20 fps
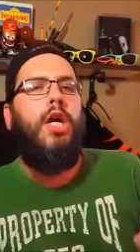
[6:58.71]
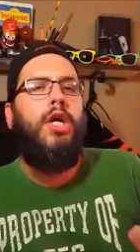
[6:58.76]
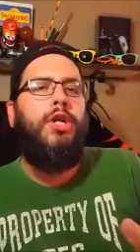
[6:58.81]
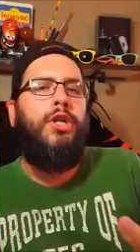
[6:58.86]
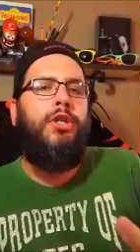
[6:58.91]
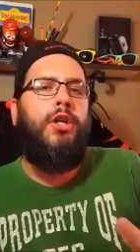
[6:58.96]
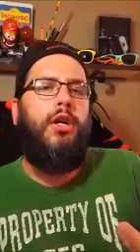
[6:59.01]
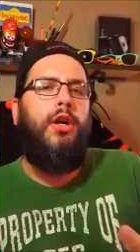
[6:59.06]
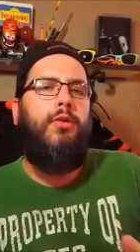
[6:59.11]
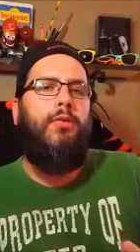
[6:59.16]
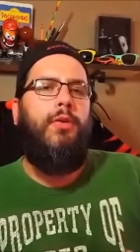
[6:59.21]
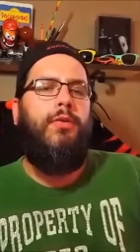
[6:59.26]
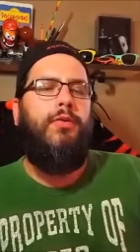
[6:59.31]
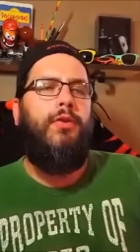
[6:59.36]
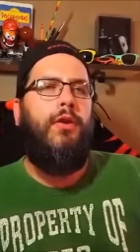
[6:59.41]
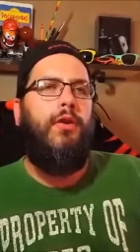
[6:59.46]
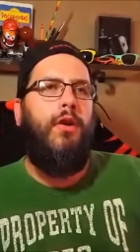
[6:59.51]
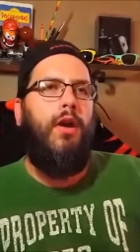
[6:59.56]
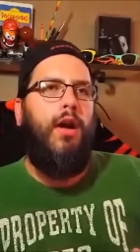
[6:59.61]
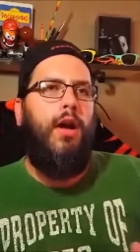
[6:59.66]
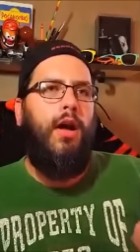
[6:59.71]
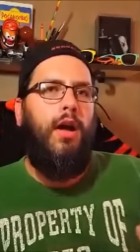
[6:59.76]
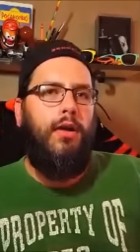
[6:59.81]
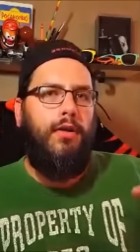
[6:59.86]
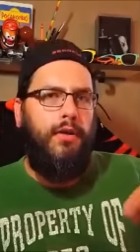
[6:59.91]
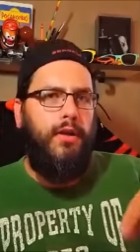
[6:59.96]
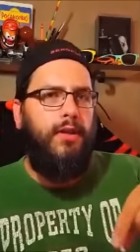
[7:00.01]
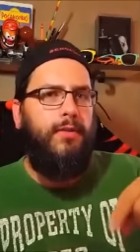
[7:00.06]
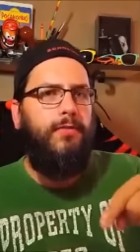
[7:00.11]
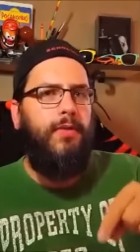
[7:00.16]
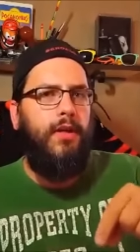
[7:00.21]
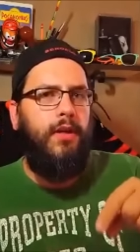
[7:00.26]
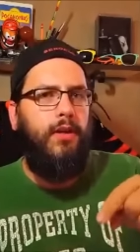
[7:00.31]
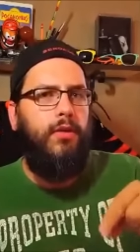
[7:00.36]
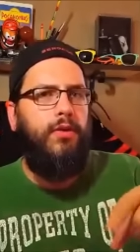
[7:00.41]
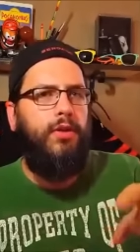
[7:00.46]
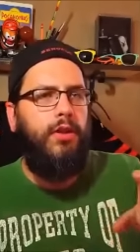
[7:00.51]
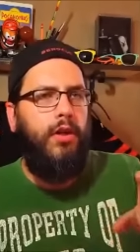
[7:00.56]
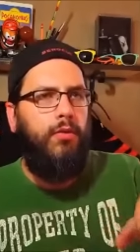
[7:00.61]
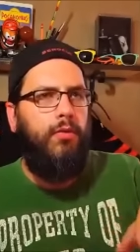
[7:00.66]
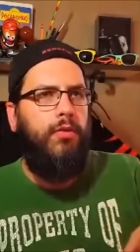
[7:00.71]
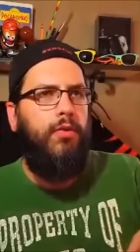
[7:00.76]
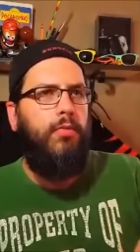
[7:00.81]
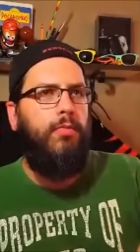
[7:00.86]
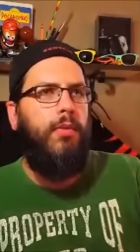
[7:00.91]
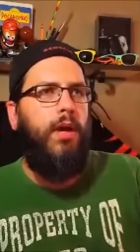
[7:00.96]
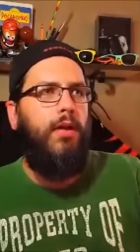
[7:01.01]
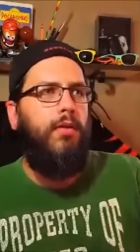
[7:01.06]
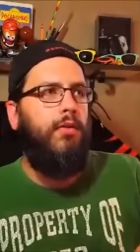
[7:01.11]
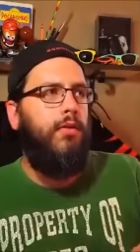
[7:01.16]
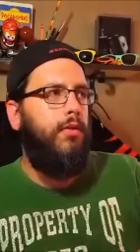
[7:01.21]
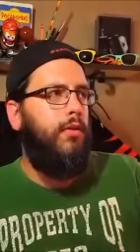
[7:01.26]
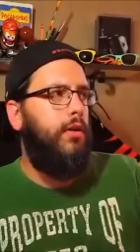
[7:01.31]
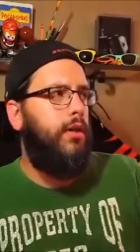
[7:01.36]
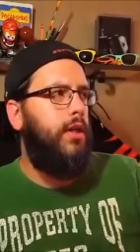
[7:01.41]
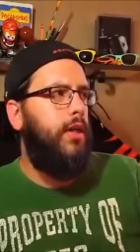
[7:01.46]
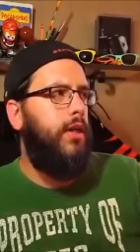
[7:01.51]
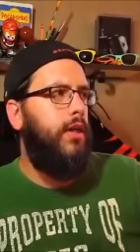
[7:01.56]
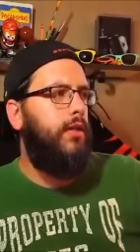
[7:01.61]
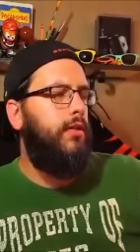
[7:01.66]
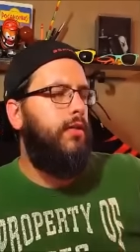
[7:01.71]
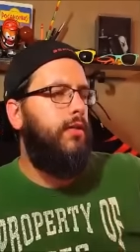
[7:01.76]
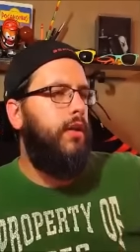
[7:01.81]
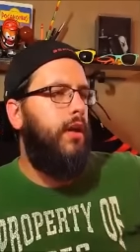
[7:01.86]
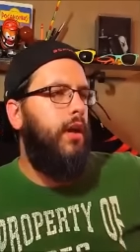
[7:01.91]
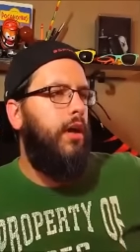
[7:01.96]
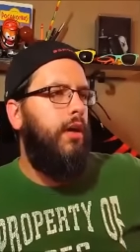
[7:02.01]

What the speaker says: Share it with your this video, share with your mother and your kids,